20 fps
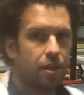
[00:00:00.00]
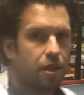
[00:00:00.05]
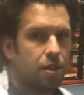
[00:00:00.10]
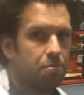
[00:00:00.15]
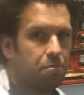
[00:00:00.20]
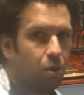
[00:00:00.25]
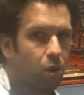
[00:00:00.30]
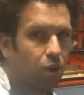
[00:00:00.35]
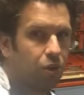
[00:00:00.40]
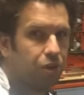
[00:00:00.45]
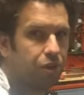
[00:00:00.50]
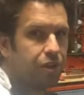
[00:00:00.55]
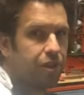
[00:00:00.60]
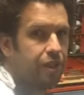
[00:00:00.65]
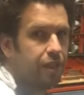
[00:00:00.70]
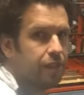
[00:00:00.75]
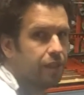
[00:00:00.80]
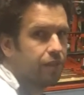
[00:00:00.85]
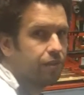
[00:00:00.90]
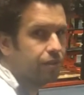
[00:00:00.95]
Important
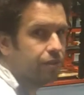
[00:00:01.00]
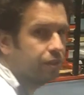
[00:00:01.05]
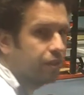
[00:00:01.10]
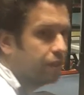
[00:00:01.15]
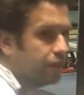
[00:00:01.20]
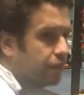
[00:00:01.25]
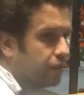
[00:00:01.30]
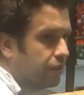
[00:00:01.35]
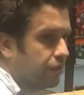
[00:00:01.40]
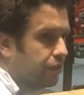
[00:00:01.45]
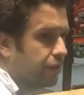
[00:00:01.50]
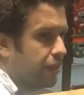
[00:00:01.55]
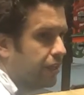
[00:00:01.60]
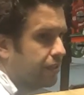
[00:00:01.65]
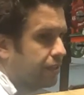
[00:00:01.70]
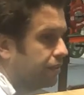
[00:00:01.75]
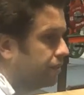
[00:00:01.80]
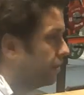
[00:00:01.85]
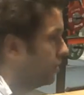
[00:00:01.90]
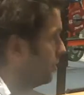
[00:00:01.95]
here is
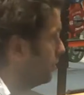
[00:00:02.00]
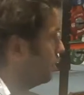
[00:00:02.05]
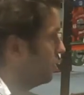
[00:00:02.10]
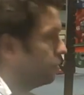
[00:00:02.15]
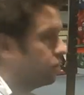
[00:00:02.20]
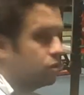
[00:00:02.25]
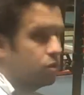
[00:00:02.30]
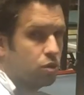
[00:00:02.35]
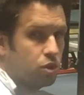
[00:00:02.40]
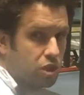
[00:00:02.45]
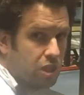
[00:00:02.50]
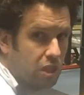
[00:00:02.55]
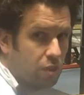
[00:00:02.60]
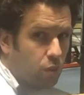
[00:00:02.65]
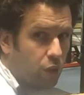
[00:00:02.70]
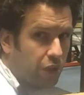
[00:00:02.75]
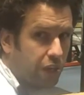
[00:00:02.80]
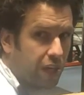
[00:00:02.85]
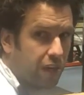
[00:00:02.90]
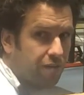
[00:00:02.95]
that you still
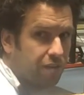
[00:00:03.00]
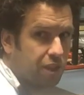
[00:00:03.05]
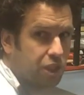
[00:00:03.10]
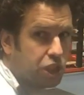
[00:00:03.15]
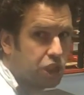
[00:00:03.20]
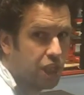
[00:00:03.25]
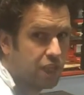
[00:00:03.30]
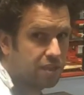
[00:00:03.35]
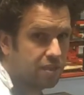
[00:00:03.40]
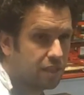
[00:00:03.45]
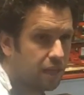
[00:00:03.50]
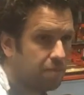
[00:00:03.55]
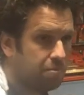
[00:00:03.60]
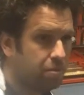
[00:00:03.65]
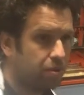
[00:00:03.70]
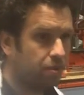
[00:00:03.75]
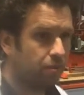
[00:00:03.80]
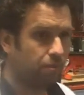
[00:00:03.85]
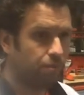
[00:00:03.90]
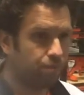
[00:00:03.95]
want to have the chest
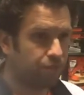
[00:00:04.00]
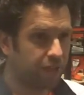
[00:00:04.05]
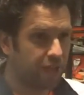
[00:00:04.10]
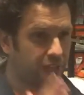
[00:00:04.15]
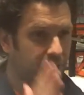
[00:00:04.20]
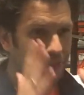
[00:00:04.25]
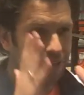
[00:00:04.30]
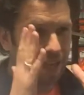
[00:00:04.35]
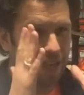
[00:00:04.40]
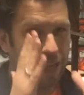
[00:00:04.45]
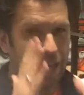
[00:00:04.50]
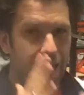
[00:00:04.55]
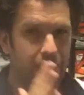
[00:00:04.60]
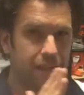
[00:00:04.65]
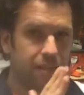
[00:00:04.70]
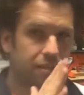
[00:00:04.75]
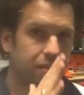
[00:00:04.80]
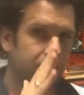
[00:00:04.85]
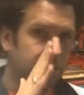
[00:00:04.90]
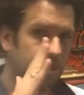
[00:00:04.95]
up and the
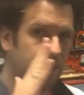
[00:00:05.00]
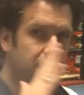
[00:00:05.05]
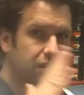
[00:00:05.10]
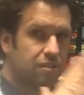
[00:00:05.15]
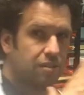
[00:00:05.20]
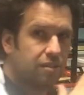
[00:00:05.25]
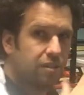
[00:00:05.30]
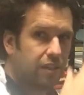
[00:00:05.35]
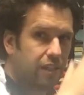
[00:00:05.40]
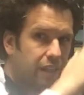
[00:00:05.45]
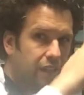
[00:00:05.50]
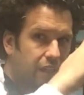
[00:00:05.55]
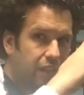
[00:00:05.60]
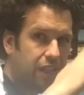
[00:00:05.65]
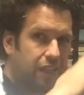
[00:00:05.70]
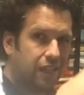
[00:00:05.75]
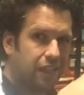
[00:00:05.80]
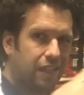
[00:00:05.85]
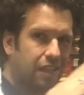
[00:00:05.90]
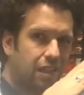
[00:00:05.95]
head is
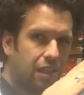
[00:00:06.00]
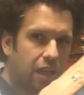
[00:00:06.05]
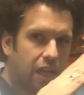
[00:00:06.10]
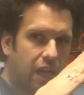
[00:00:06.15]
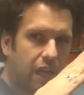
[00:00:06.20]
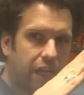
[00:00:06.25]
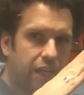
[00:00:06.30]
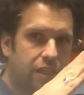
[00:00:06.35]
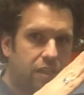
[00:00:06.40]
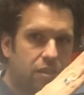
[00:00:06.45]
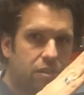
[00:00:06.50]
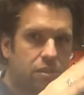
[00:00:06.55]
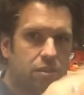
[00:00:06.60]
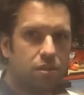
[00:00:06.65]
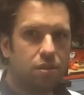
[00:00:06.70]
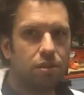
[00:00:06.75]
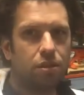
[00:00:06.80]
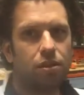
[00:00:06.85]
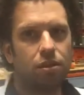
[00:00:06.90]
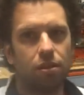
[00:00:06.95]
in line
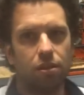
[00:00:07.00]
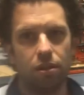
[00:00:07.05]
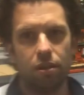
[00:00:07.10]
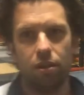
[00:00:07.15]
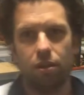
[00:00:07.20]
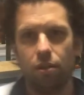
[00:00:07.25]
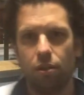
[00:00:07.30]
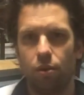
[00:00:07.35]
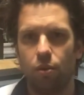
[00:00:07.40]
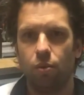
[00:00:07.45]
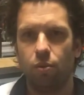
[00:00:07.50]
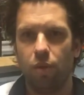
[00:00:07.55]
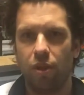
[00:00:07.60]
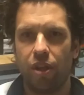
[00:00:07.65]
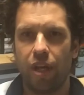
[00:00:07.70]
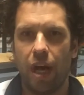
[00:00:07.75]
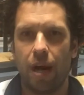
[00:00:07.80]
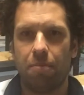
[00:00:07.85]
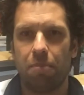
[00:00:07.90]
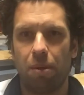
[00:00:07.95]
with
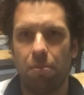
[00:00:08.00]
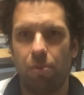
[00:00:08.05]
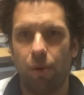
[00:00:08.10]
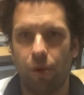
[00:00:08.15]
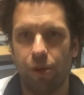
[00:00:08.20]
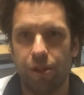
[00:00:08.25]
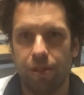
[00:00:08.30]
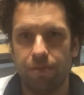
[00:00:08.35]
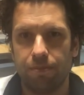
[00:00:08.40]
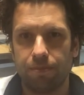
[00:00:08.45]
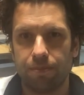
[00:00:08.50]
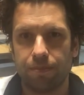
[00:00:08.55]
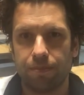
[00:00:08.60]
the upper body.